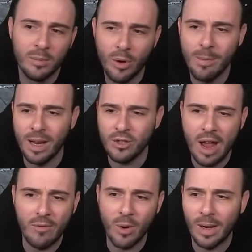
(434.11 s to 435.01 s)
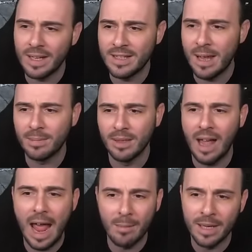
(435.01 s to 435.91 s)
pretty much everyone except uh,
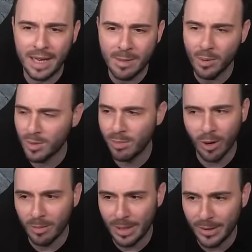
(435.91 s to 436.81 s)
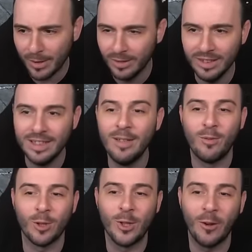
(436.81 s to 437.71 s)
M K most probably, you know, if
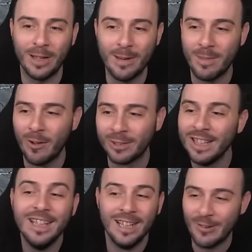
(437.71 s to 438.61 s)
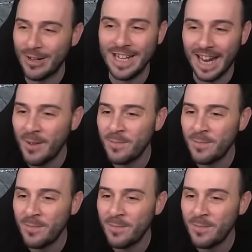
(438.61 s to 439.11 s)
we're talking about Arena.